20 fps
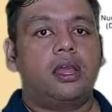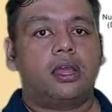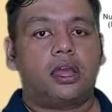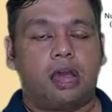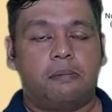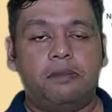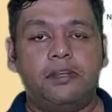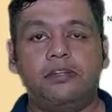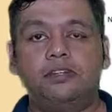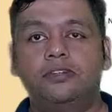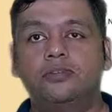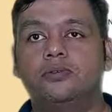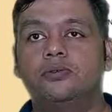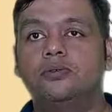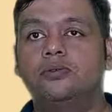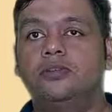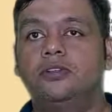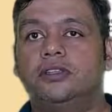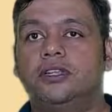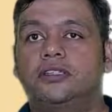coming
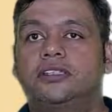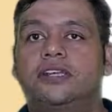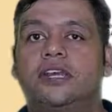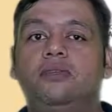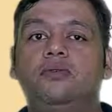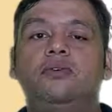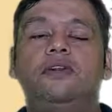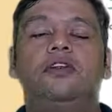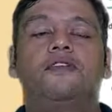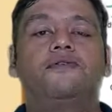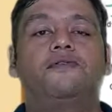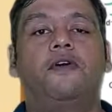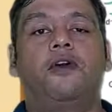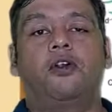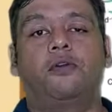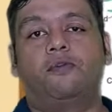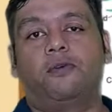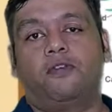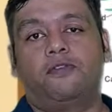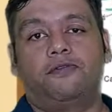to the cellular
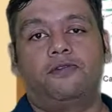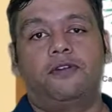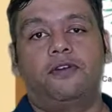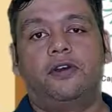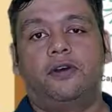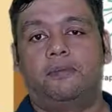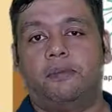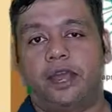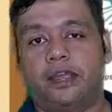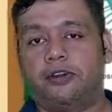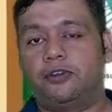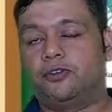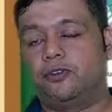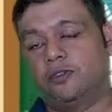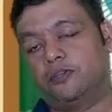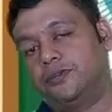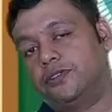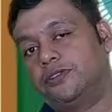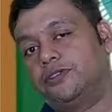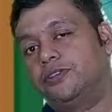form of
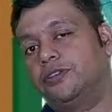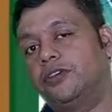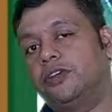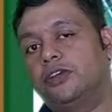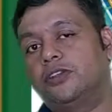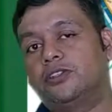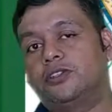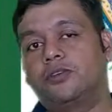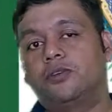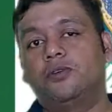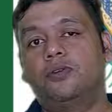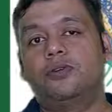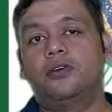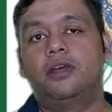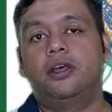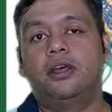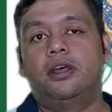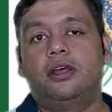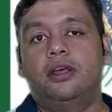microbes. So